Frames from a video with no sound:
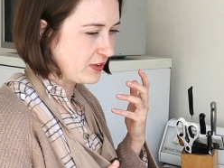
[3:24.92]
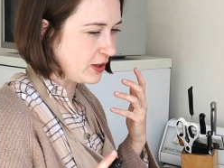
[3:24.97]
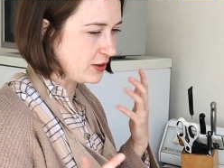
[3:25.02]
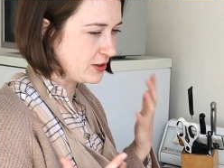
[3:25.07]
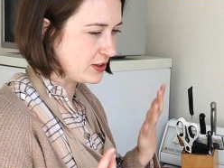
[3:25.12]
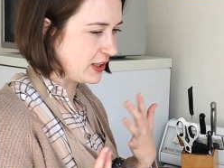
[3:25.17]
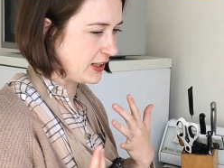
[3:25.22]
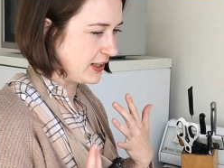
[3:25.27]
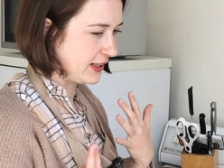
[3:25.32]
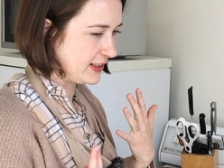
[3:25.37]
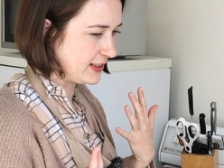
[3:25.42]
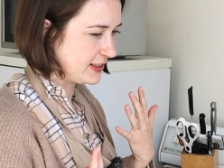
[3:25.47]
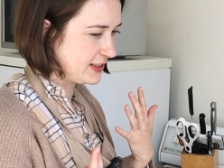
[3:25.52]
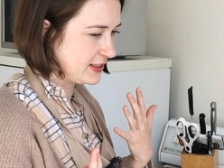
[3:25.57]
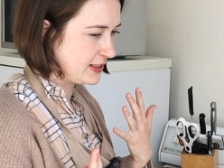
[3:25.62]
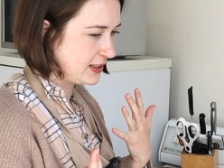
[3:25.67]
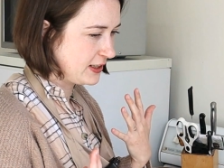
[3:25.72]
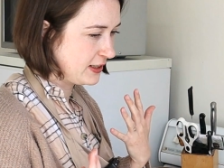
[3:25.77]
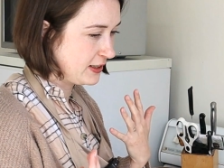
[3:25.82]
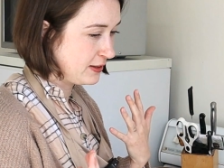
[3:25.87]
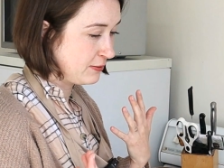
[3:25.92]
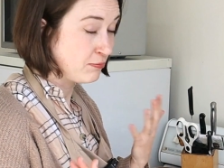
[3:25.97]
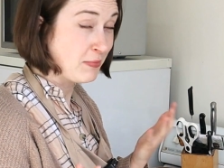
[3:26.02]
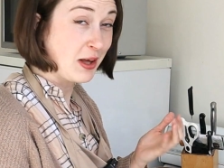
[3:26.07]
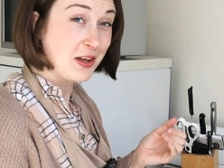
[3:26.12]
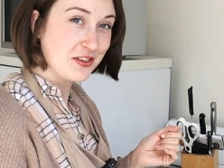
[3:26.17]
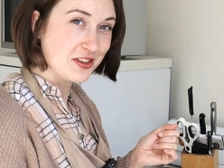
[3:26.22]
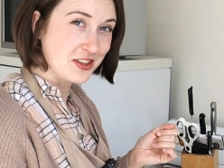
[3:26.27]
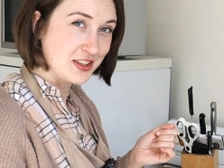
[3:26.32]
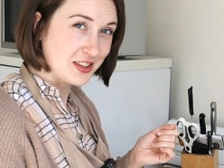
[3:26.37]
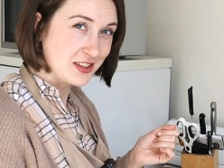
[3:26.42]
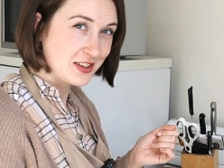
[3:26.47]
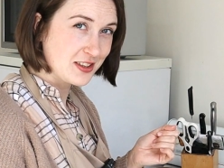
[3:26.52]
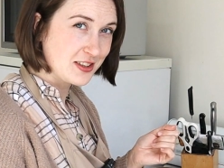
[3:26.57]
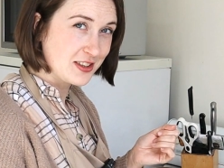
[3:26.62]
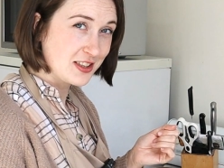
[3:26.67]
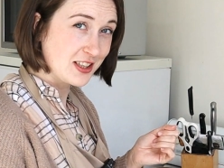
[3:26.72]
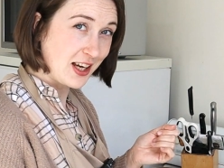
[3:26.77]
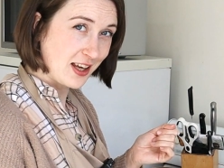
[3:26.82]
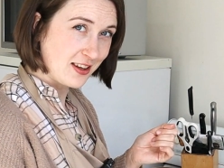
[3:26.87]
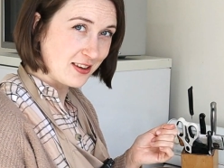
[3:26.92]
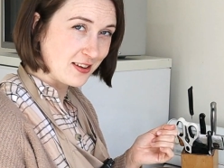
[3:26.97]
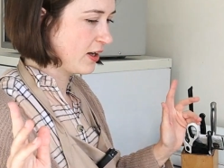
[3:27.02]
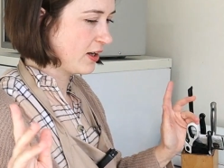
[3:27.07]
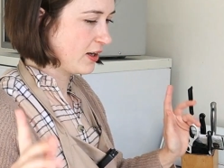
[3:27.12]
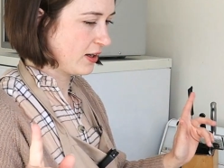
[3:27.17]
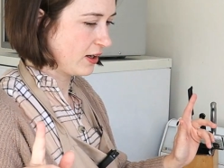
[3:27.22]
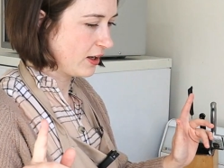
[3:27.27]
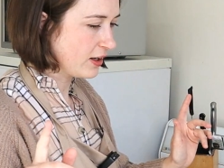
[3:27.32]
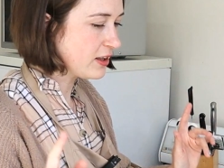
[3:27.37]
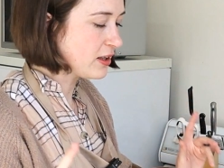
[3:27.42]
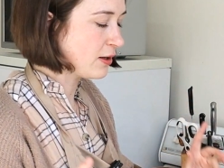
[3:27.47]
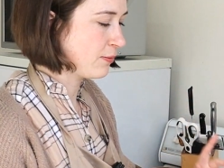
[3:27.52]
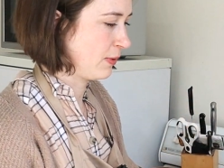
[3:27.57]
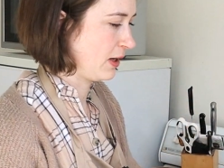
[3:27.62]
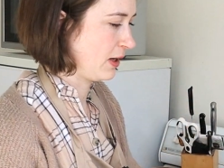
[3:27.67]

until it's melted together. In the